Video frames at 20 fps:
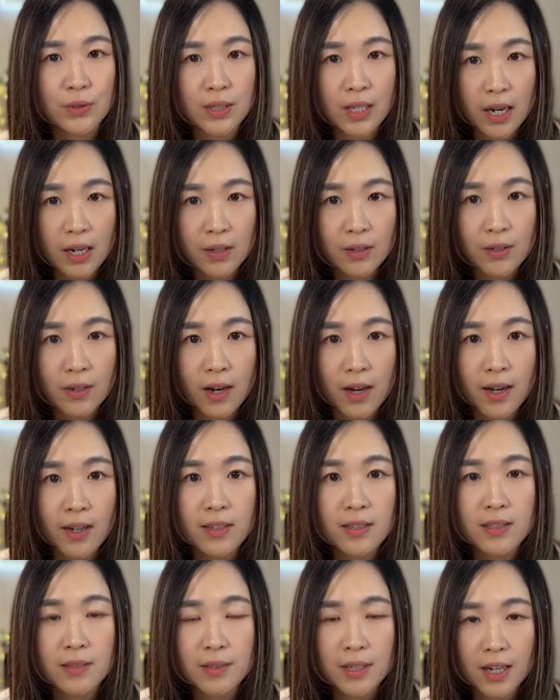toggle
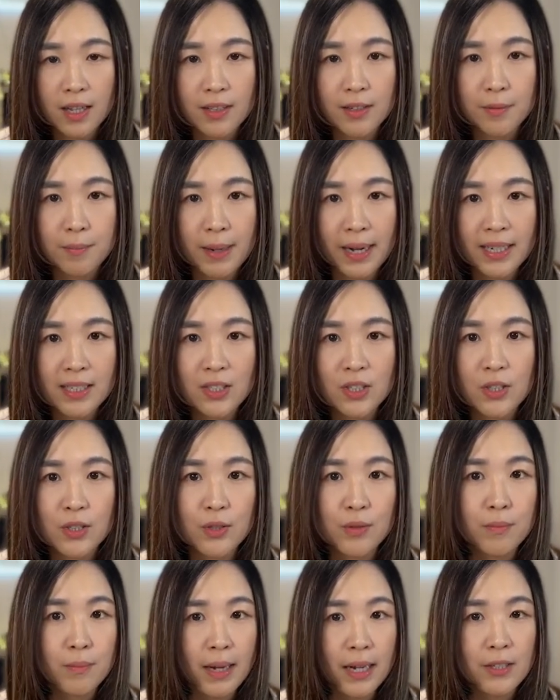on color match
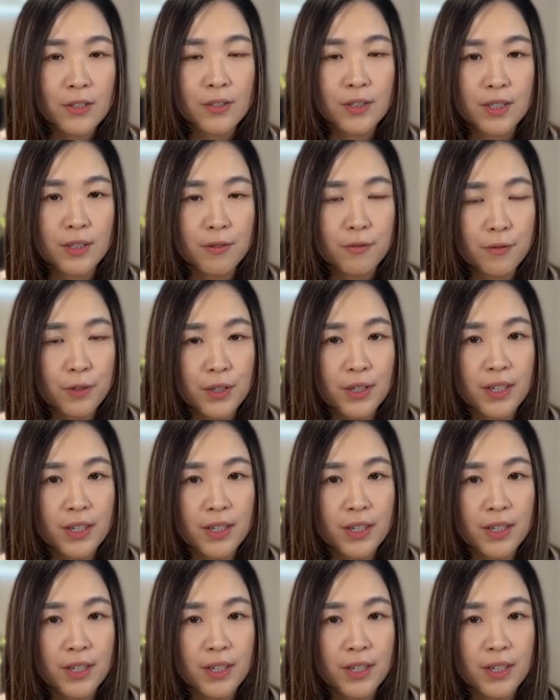to match their fur